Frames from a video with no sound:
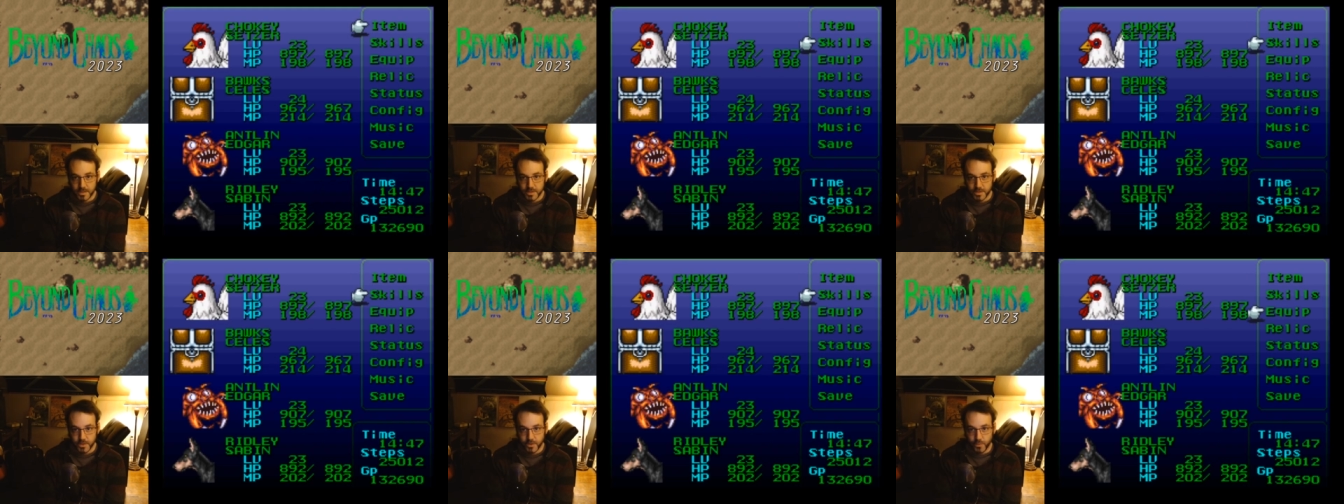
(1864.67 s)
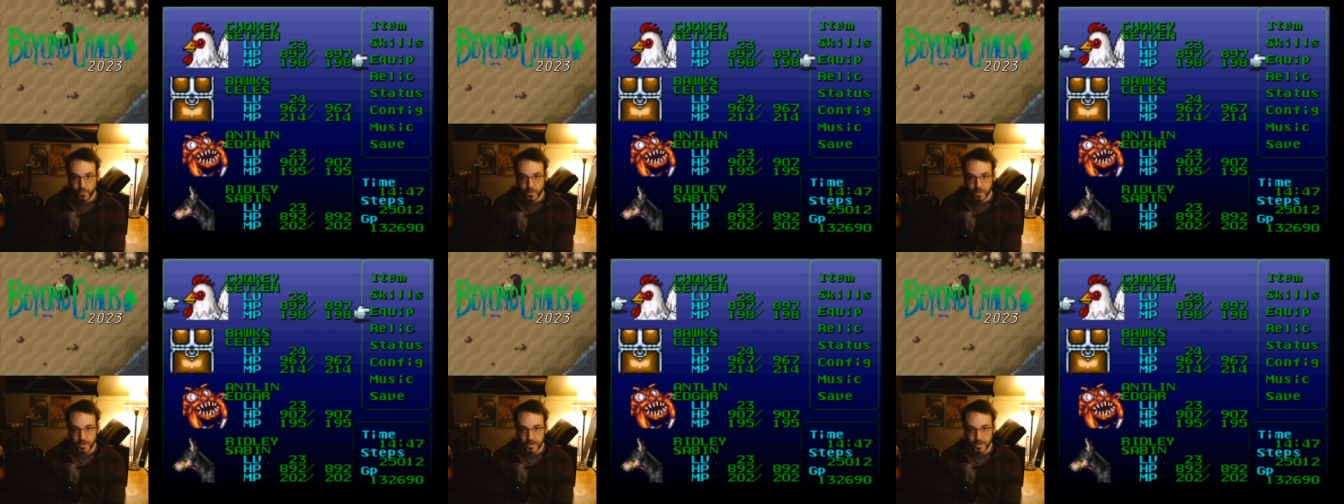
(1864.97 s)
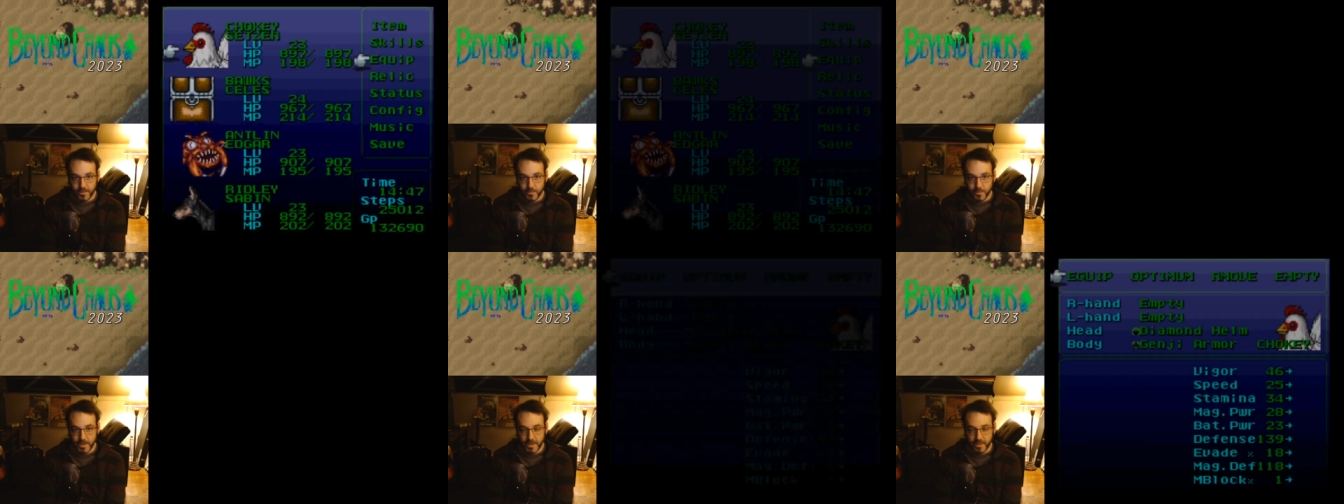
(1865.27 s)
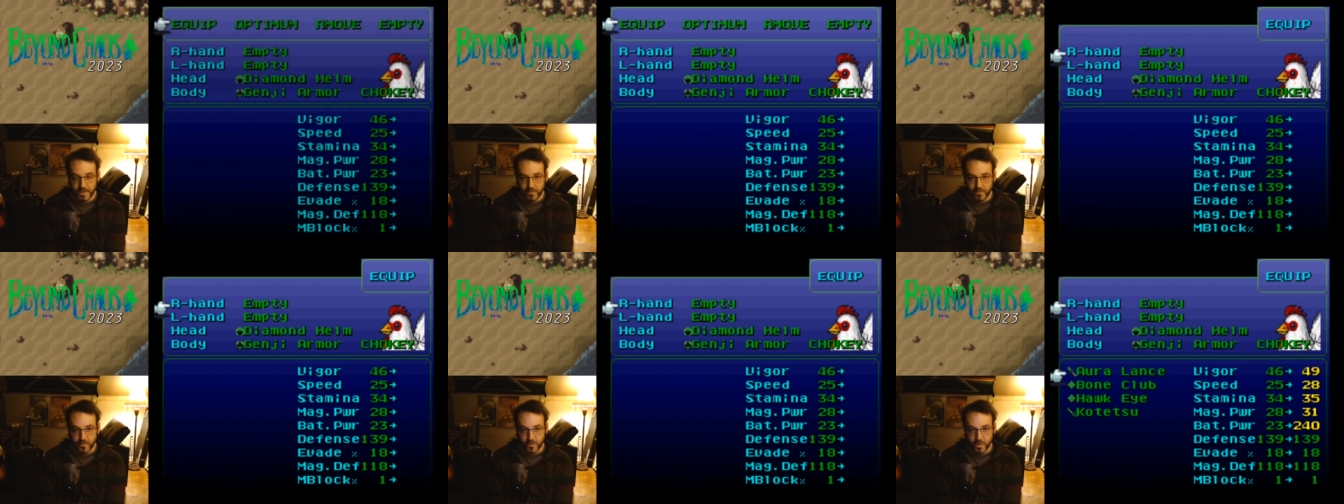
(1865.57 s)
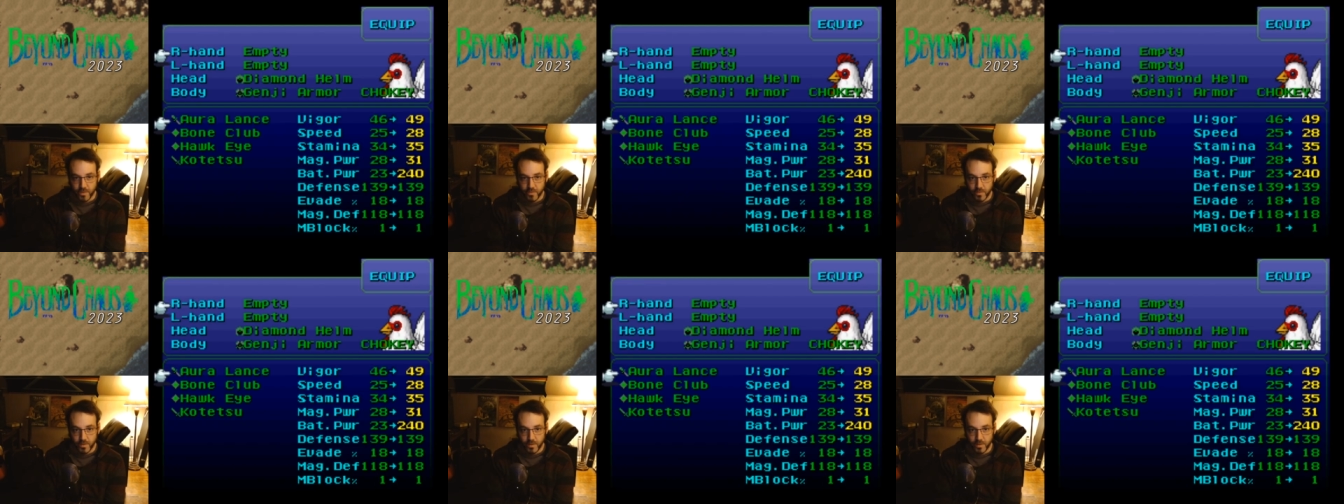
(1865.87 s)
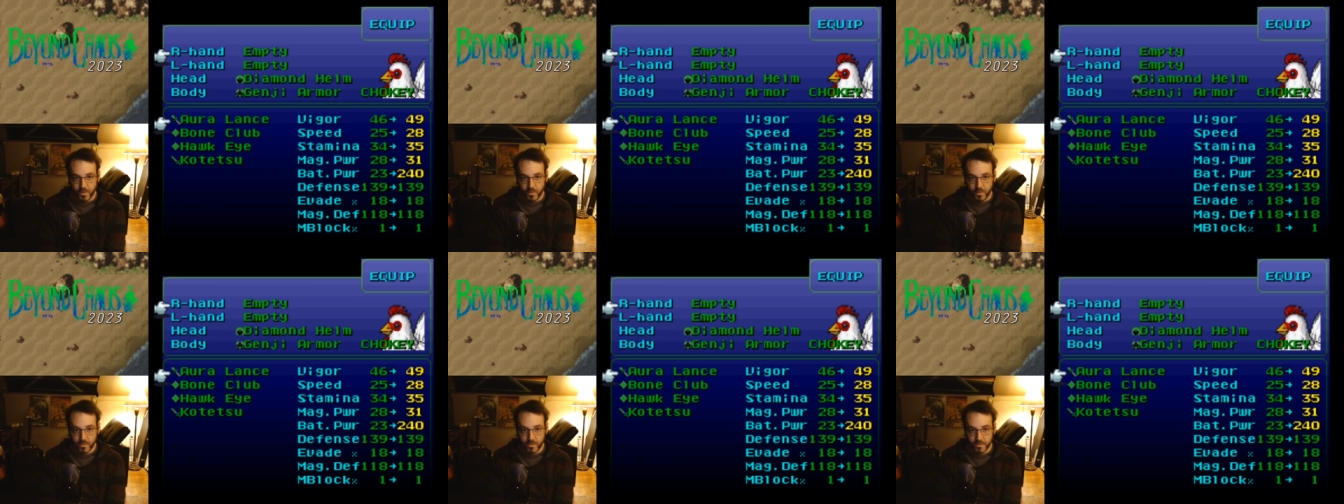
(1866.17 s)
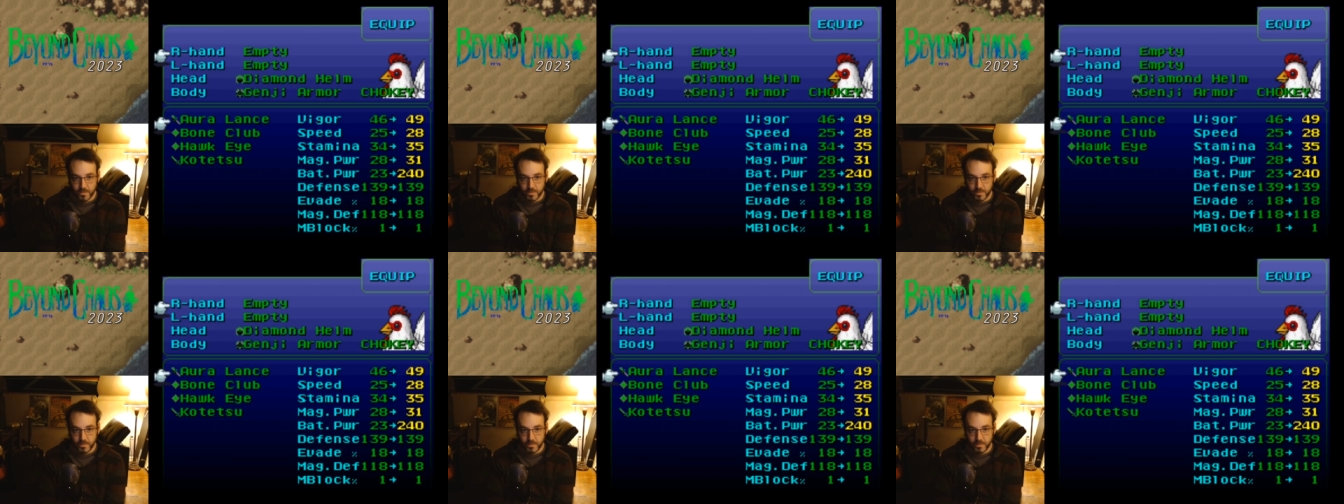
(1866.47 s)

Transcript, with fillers: So you will have to be in the front row.